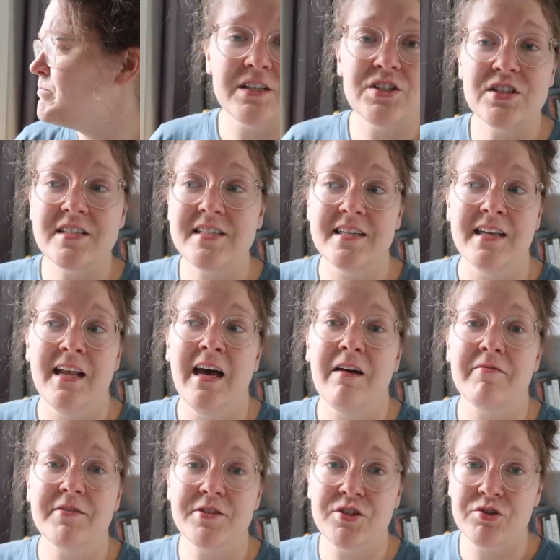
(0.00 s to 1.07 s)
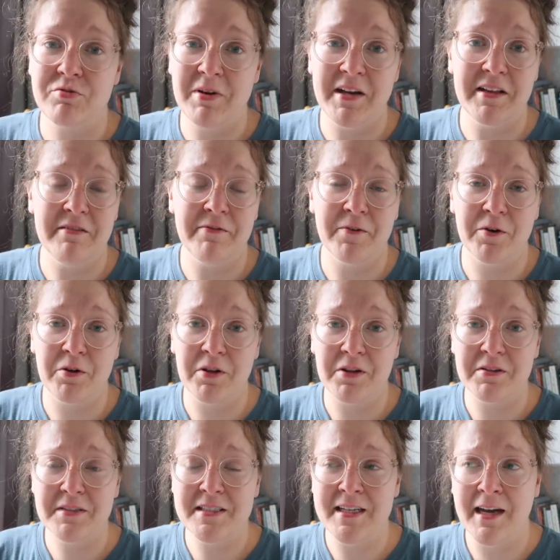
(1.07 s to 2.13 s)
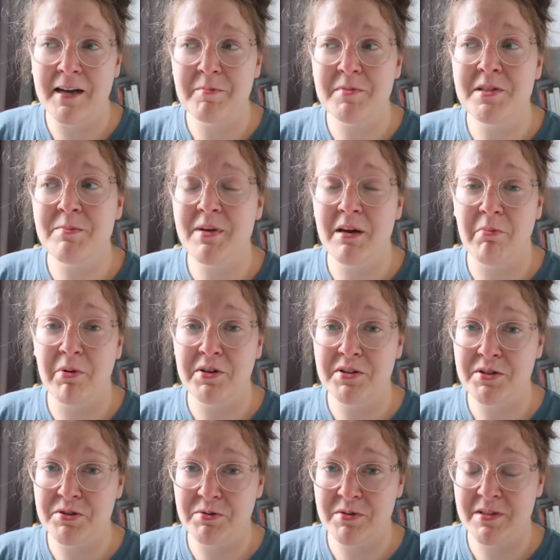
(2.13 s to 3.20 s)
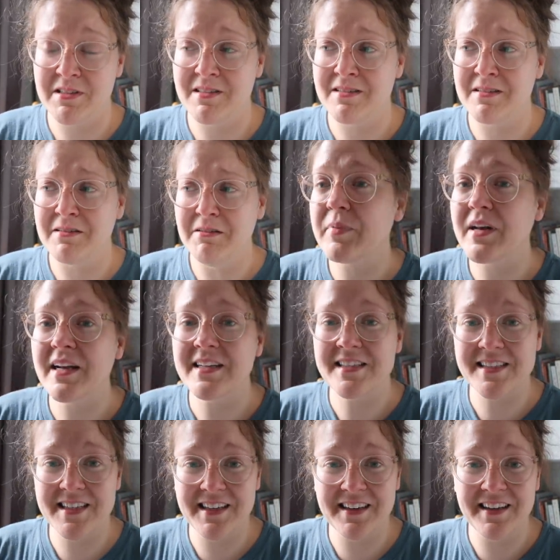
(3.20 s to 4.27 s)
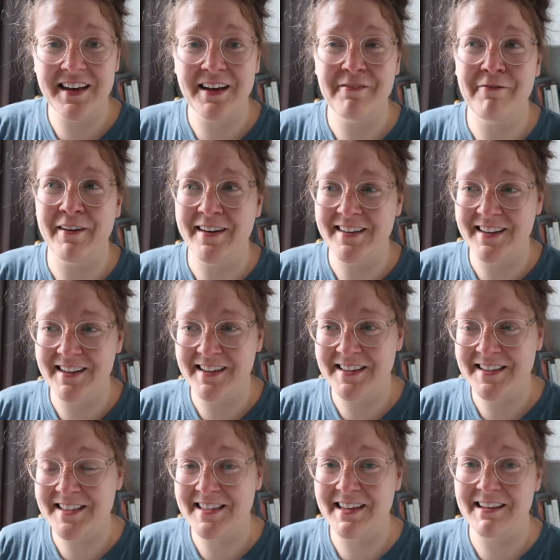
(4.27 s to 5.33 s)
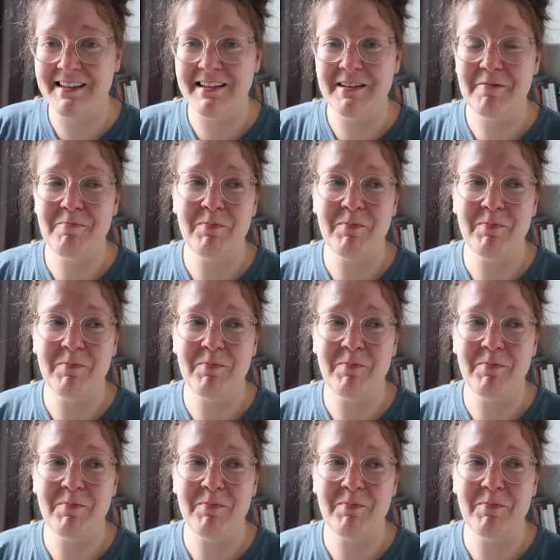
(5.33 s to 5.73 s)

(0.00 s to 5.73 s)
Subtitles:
didn't have the strength for a long time to be able to do this, but I did. I finally did.